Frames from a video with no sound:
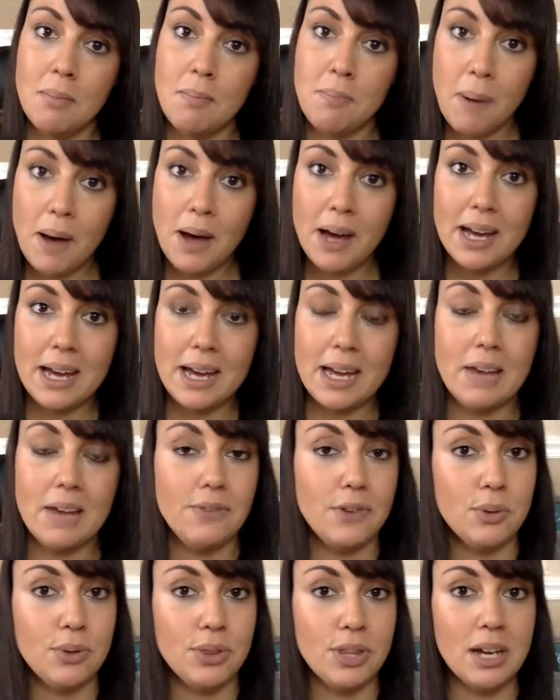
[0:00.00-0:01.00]
But if
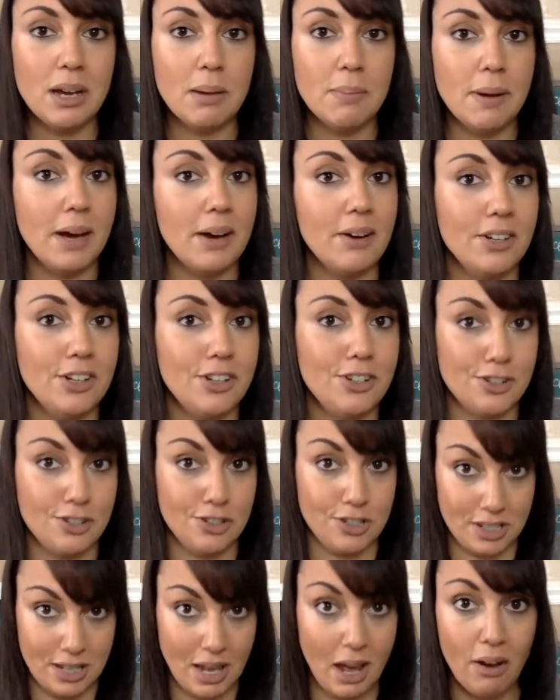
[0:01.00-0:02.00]
you think about
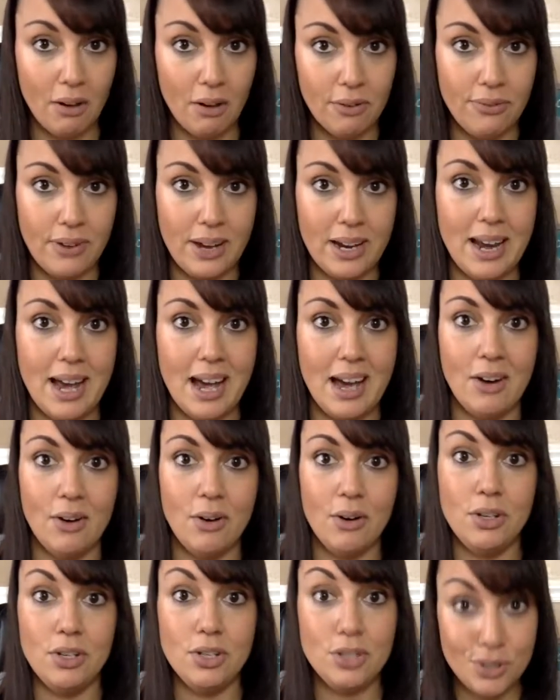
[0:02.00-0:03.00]
yourself and
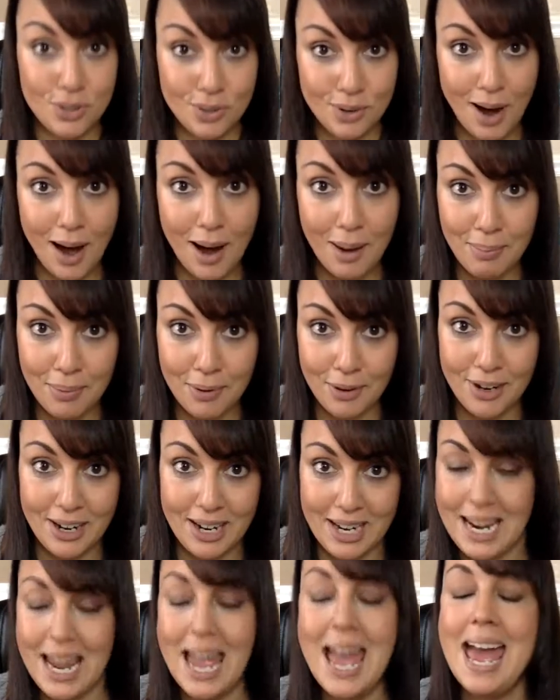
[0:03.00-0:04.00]
how you
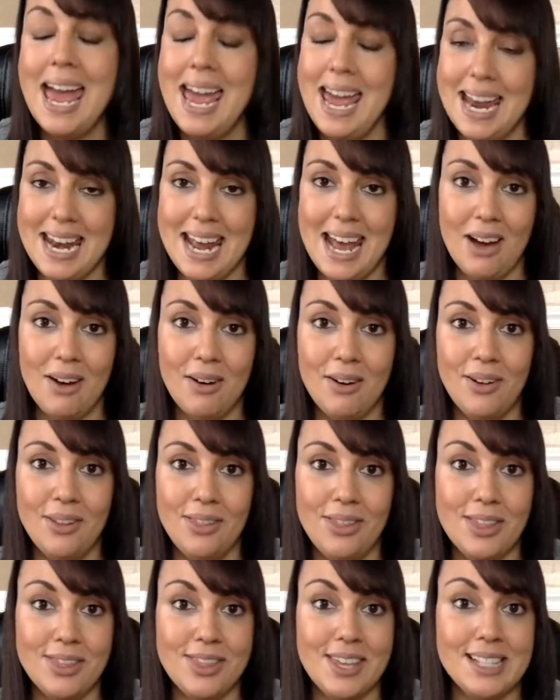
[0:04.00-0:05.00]
operate and how
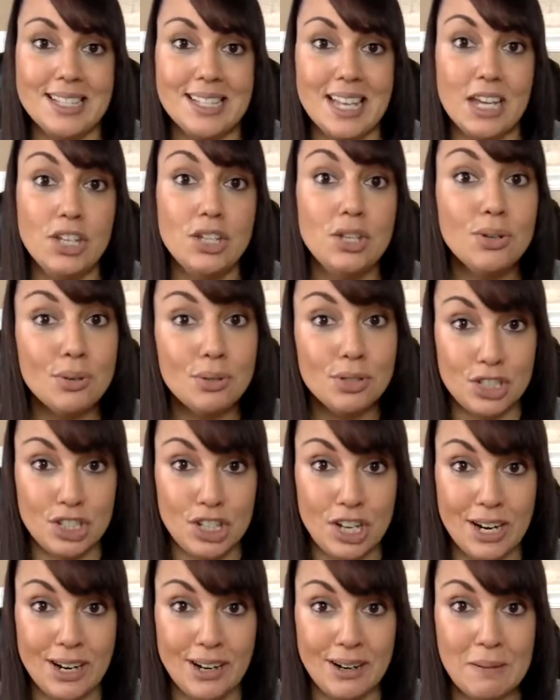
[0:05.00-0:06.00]
the things that you
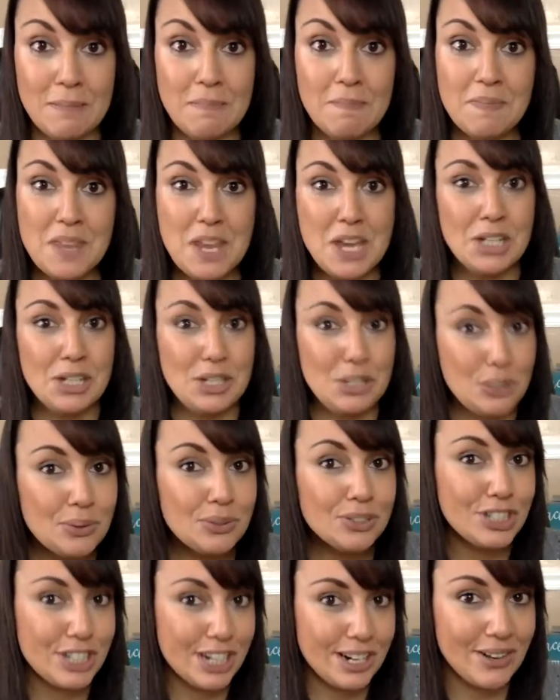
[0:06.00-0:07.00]
share
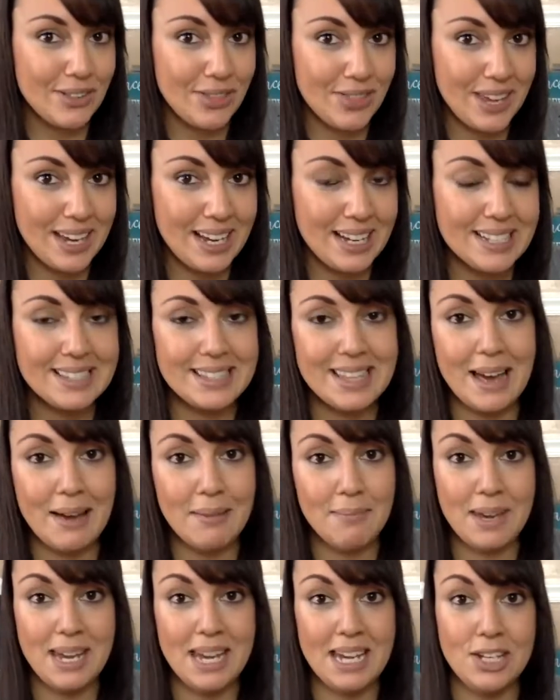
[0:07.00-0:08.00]
things
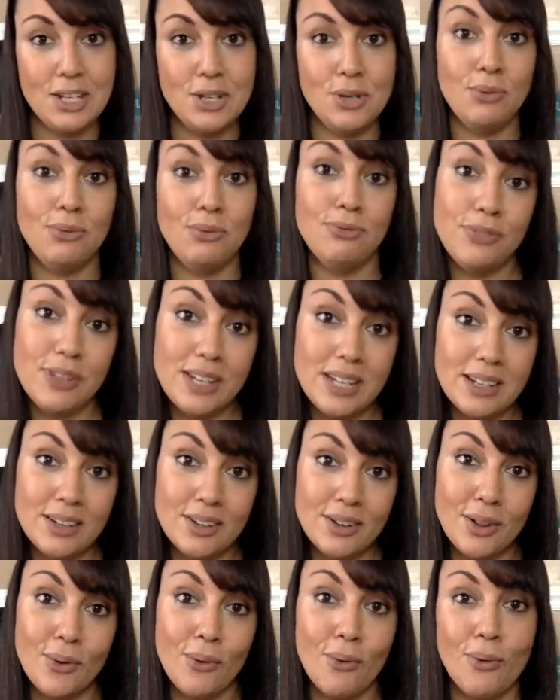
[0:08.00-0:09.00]
that make you
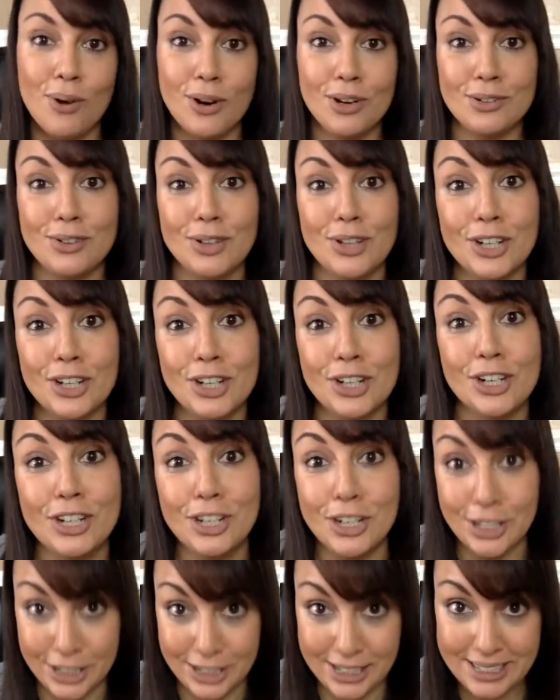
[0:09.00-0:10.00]
feel or look
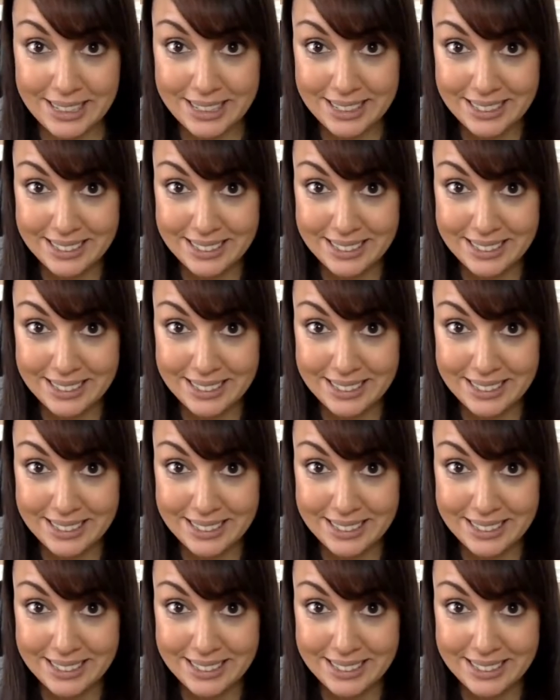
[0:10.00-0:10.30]
good